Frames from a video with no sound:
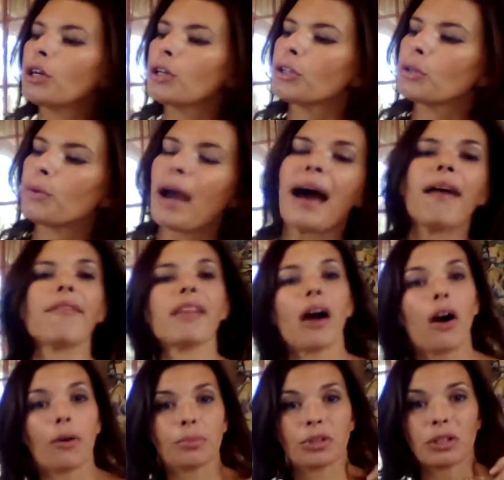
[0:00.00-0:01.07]
you have the
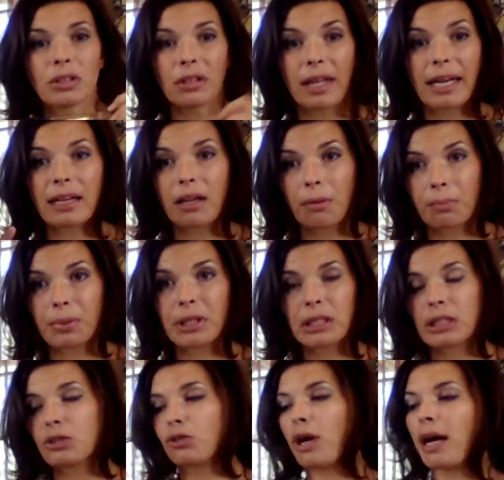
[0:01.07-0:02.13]
option to let it completely
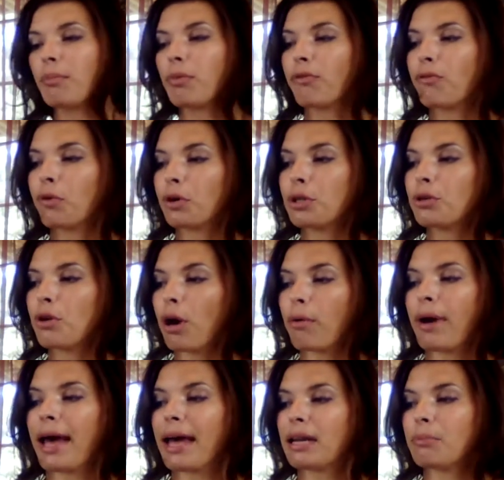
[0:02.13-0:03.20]
dry before you go
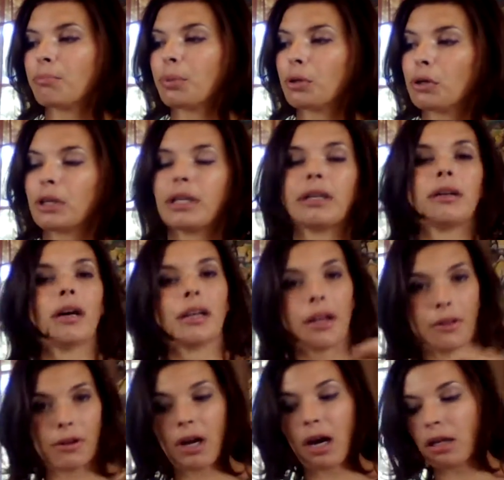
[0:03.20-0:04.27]
ahead and put another
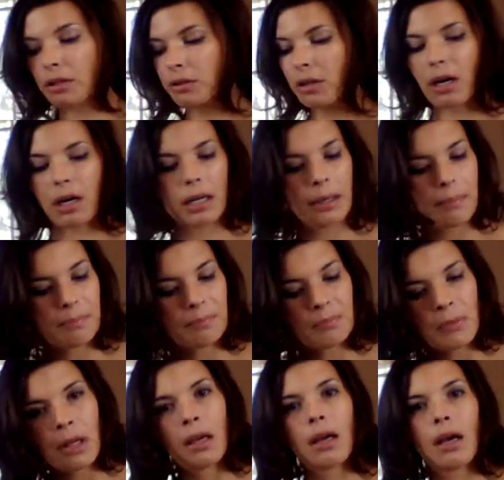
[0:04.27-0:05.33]
color on.
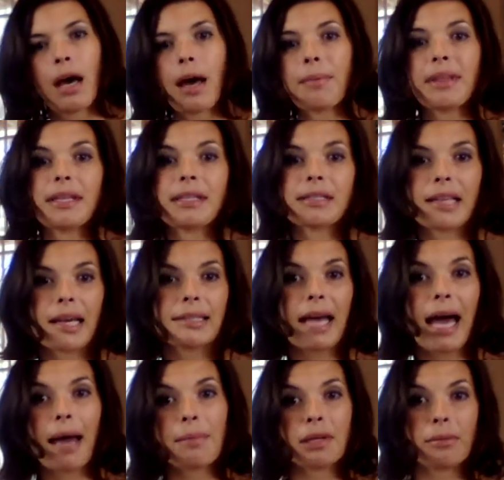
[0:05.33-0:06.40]
Um, in this case,
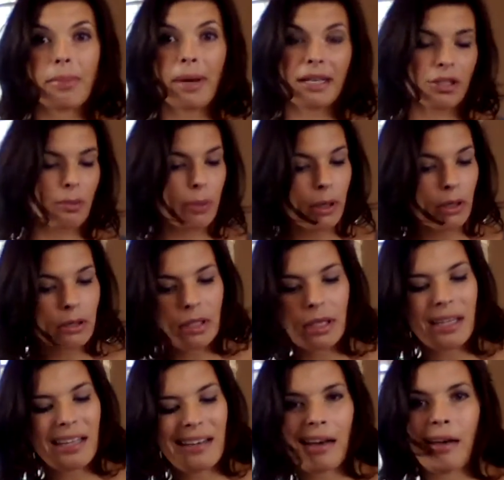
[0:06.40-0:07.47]
I'm an impatient person
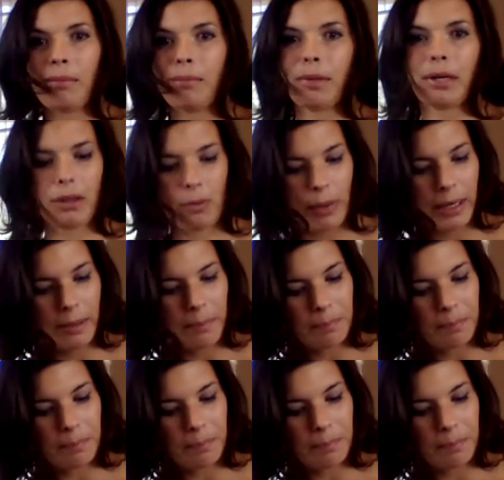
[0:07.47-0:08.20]
and I'm not going to wait.